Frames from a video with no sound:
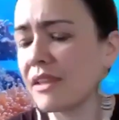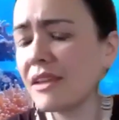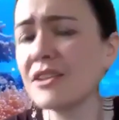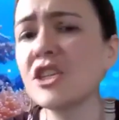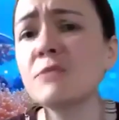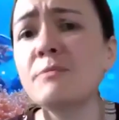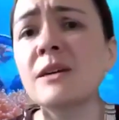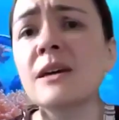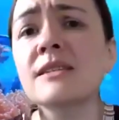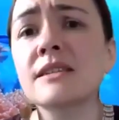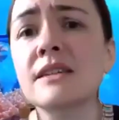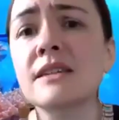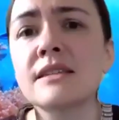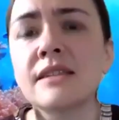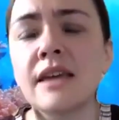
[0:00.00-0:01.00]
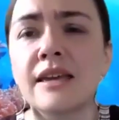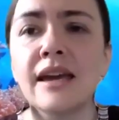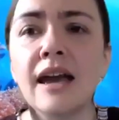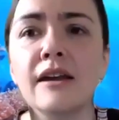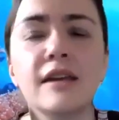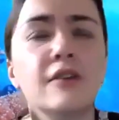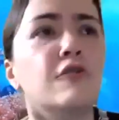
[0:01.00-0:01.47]
just because I could say,
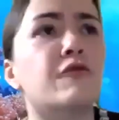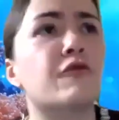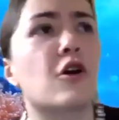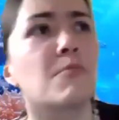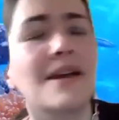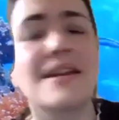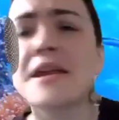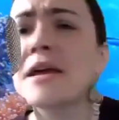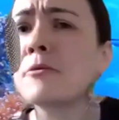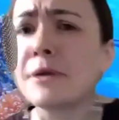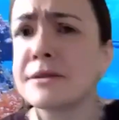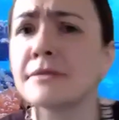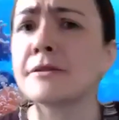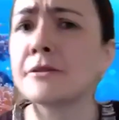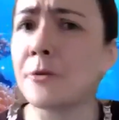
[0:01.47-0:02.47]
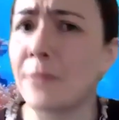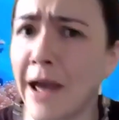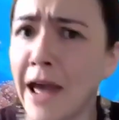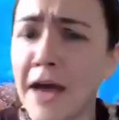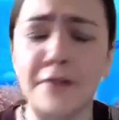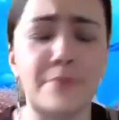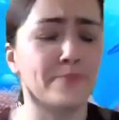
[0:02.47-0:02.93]
yeah, you know, for a Monday, it wasn't so
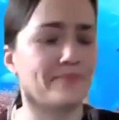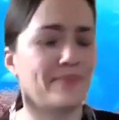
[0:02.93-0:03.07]
bad.